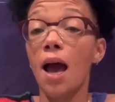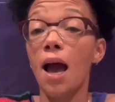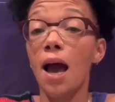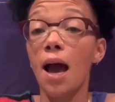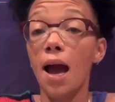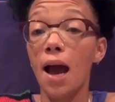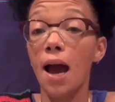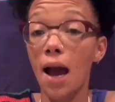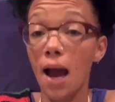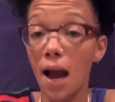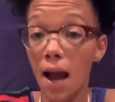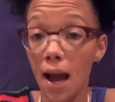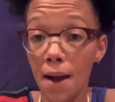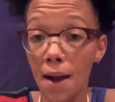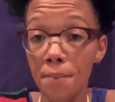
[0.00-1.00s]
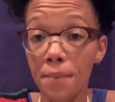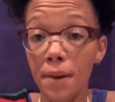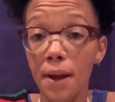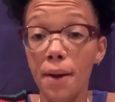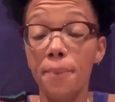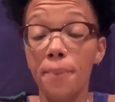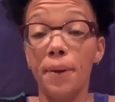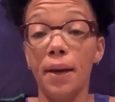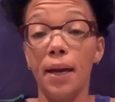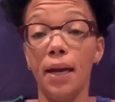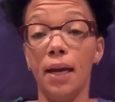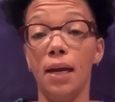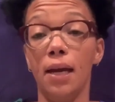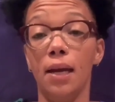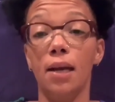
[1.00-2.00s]
I'm not paying
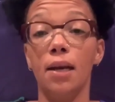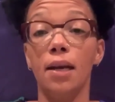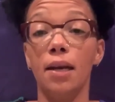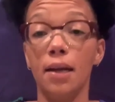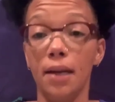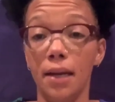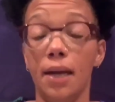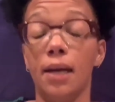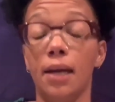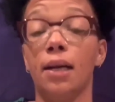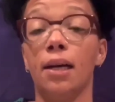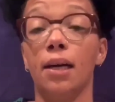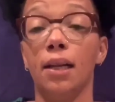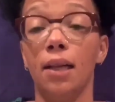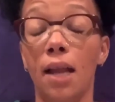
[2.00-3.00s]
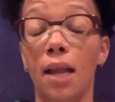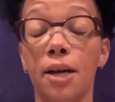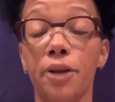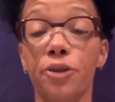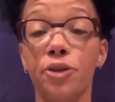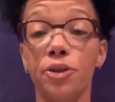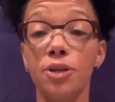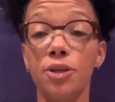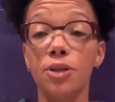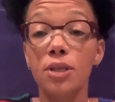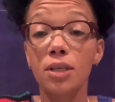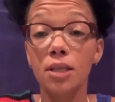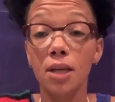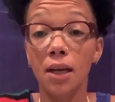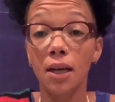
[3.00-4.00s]
debt collectors.
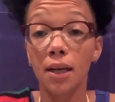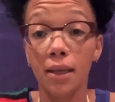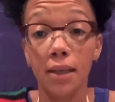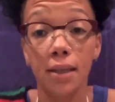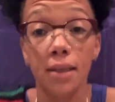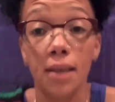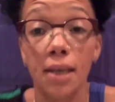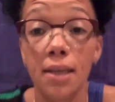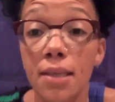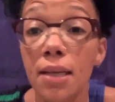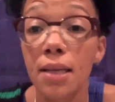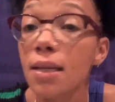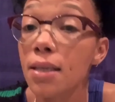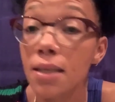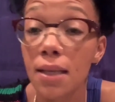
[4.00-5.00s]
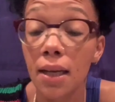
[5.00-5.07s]
Yes, I said it.